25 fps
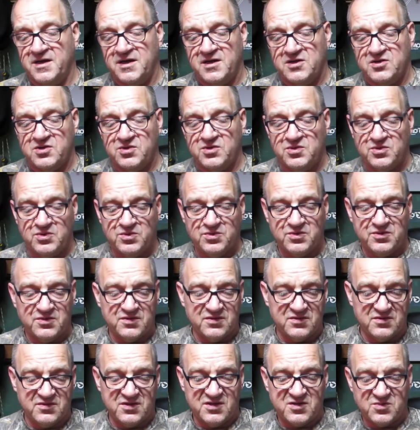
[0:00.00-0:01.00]
So
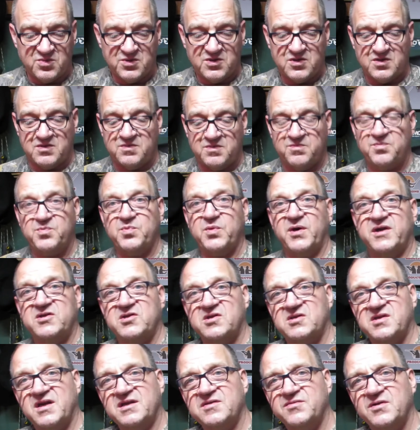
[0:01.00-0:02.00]
this was pretty
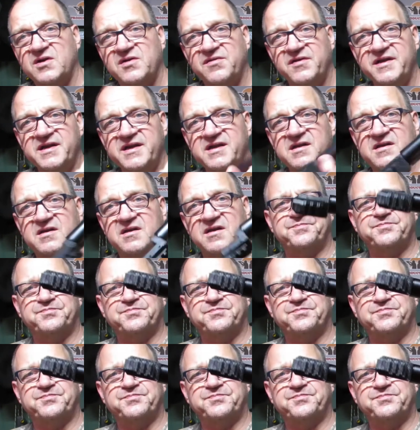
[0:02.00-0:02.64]
successful, I think,